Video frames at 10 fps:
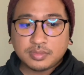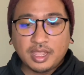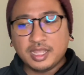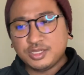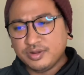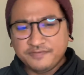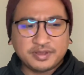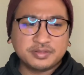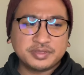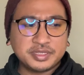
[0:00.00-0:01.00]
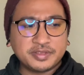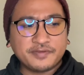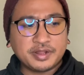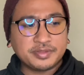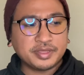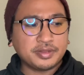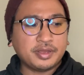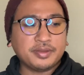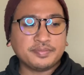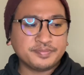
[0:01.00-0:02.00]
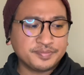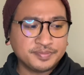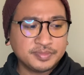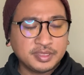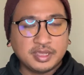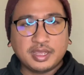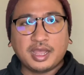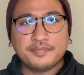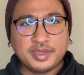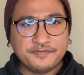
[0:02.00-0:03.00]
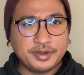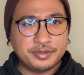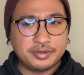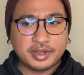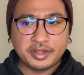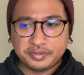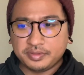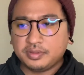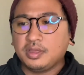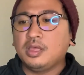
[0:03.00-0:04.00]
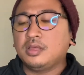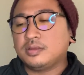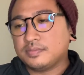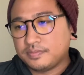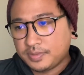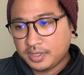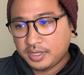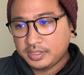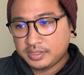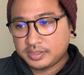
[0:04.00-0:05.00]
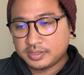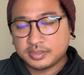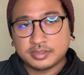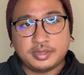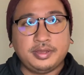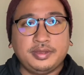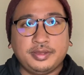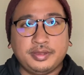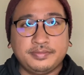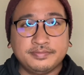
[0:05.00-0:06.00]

I try to follow these every now and then. I'm not very good at it, but I